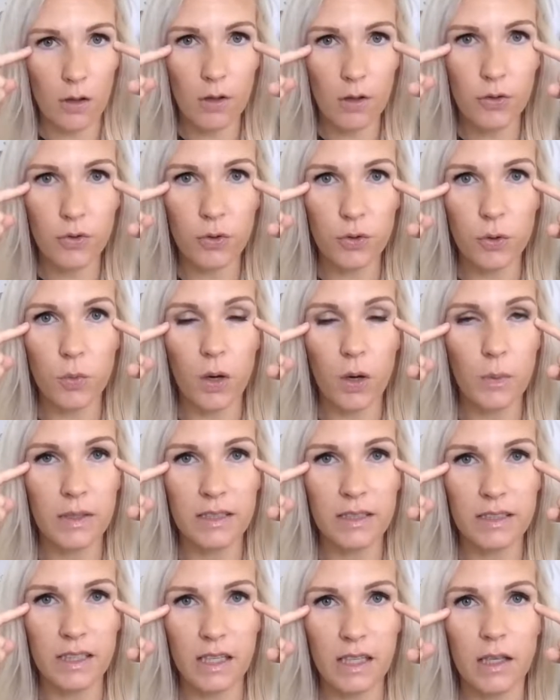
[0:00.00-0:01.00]
what we
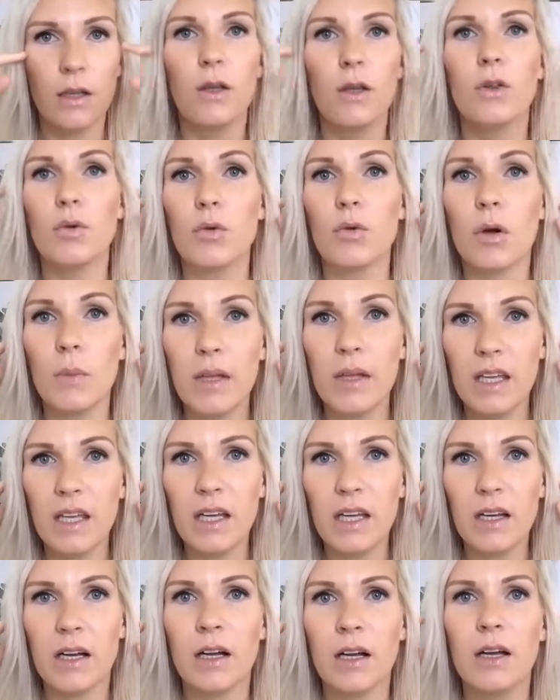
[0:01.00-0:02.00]
see, through what we
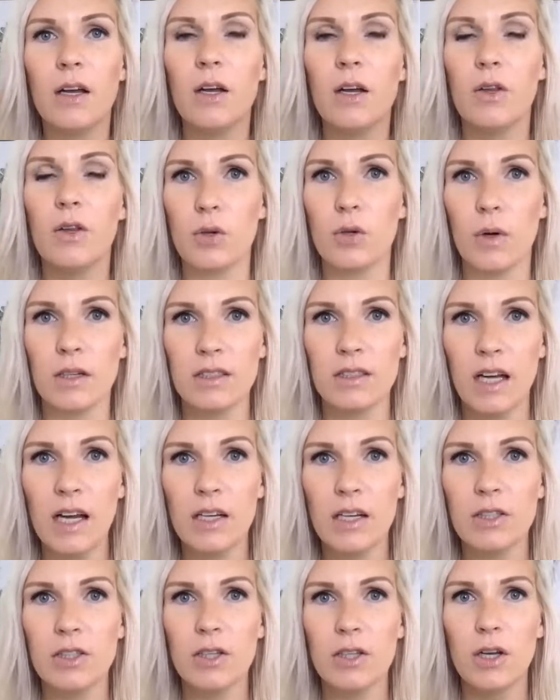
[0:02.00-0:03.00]
hear, through our
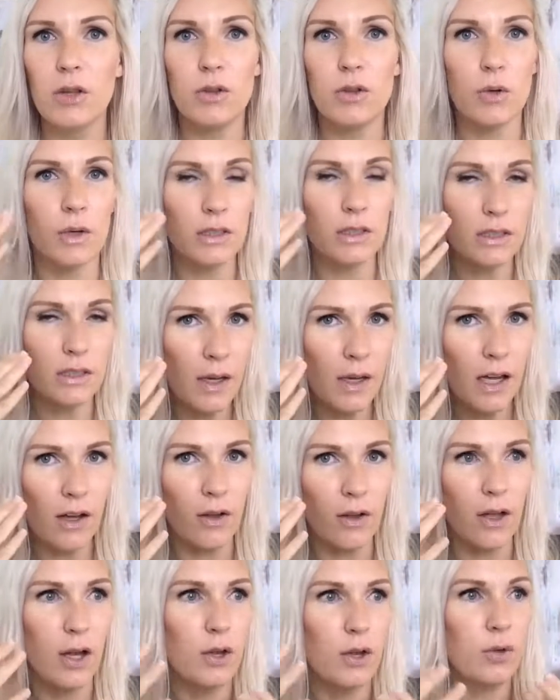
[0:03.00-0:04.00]
touch, through our
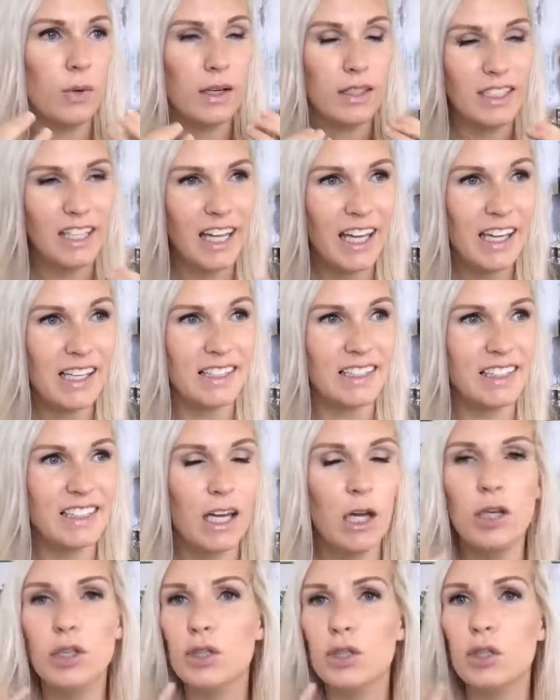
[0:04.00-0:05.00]
smell, through our taste,
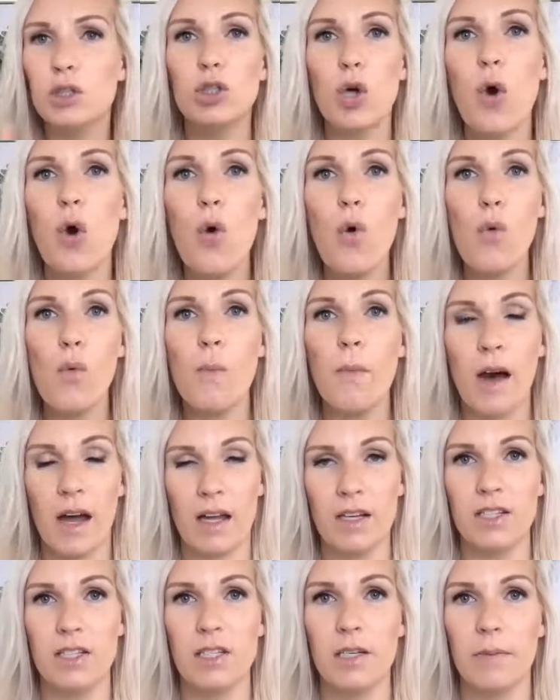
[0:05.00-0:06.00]
so
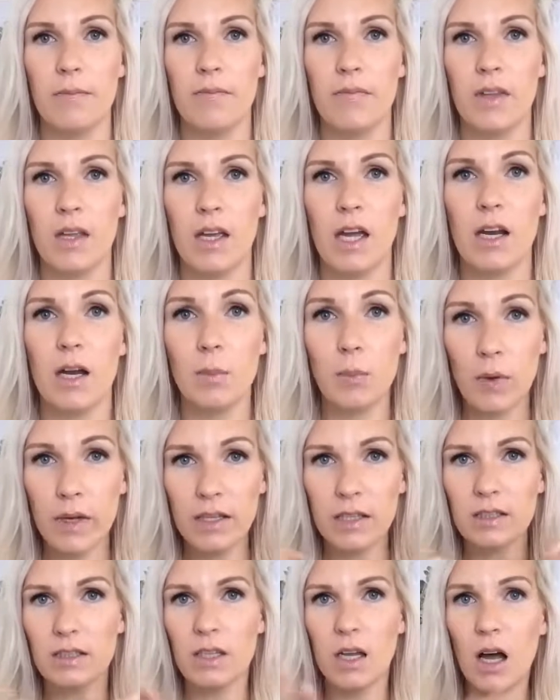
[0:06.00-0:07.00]
much. And our
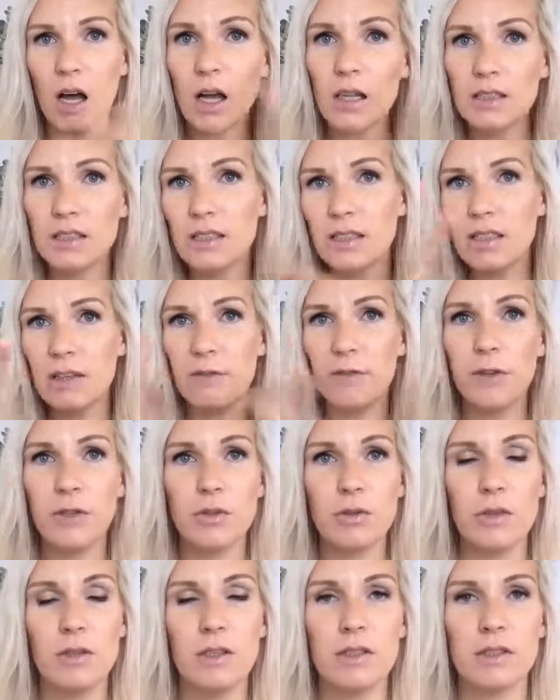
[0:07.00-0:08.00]
brain is constantly
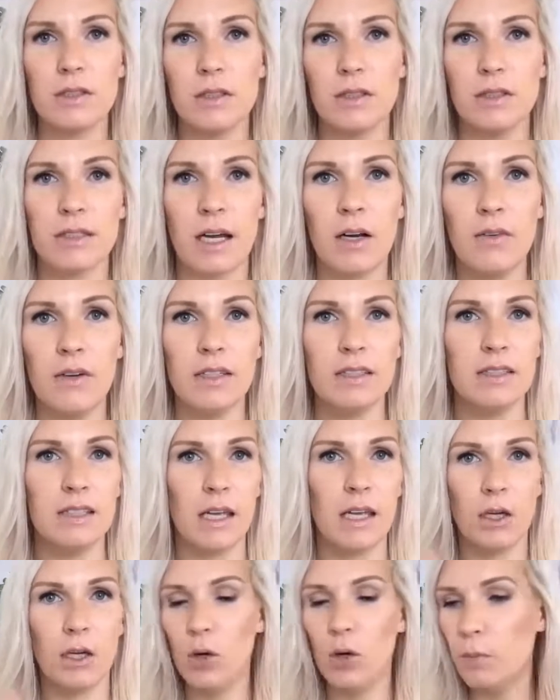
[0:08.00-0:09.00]
filtering these things out and
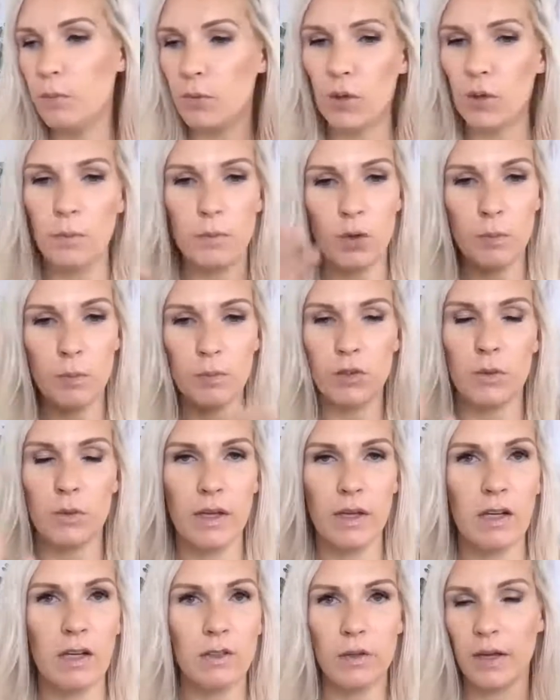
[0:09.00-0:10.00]
saying, nope, nope, nope, don't
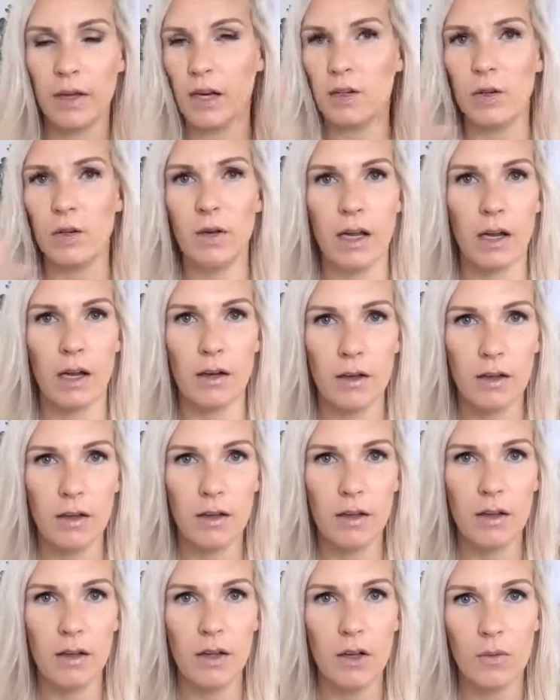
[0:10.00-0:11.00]
care, don't care, don't care,
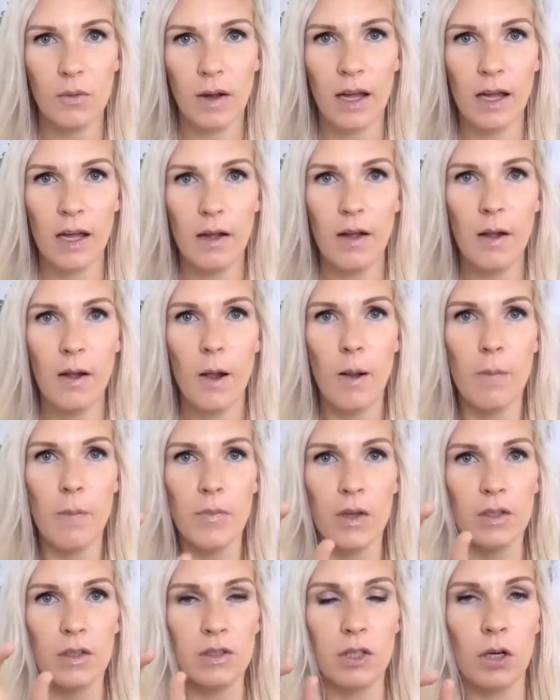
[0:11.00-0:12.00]
right?
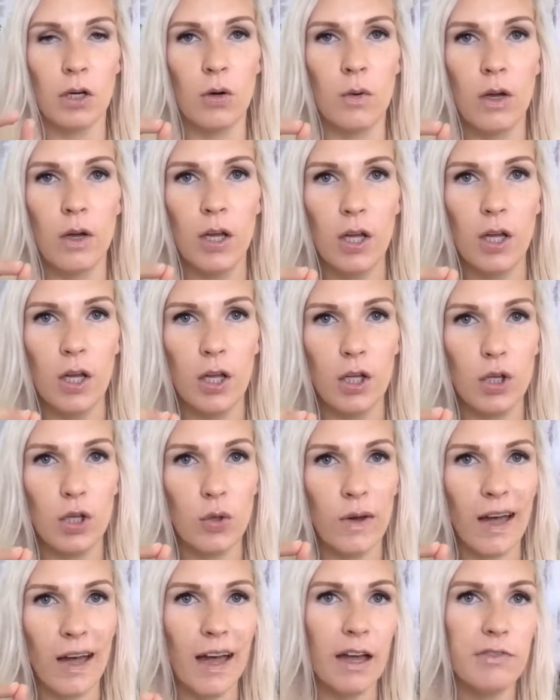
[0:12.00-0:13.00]
So you
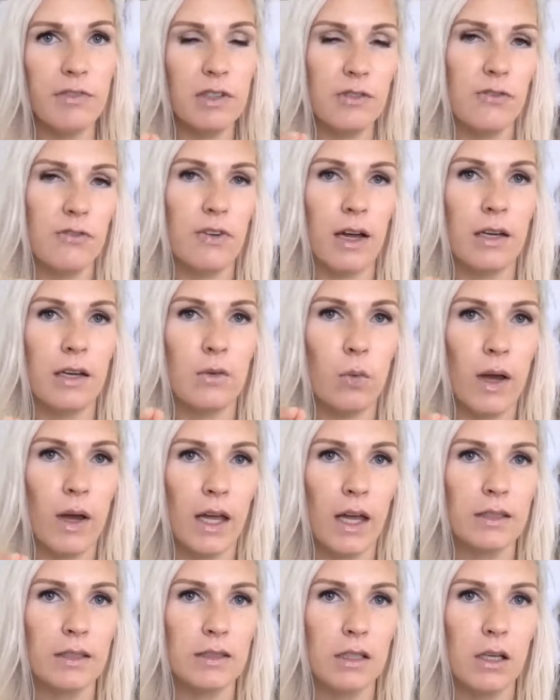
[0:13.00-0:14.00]
have to find
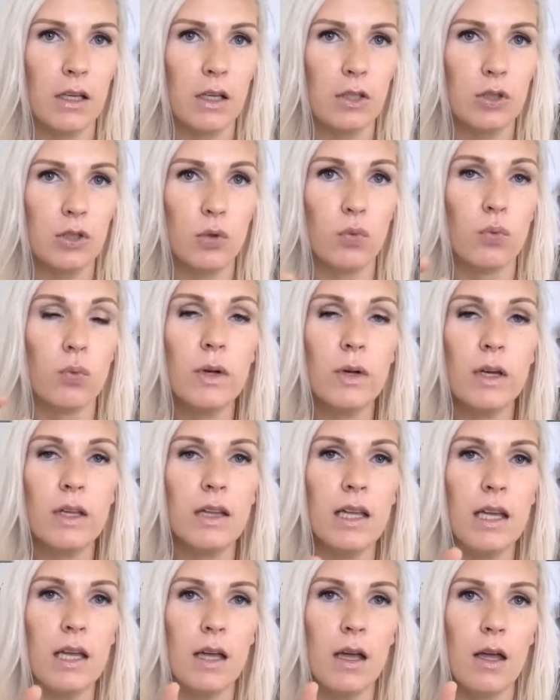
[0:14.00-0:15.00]
ways to
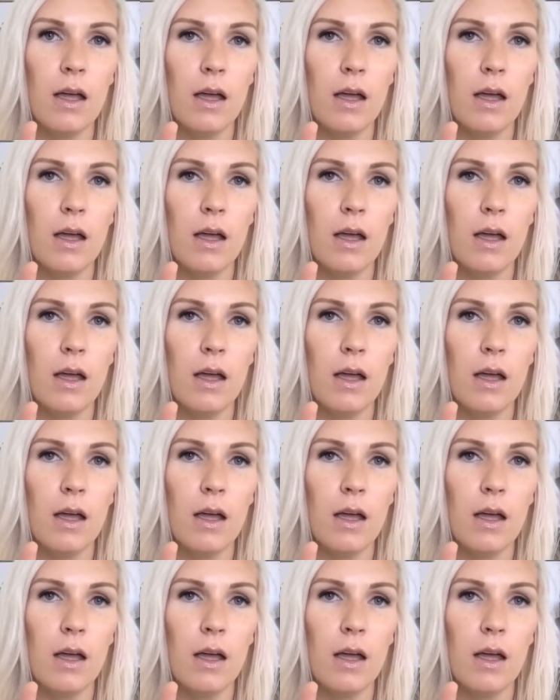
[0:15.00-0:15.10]
really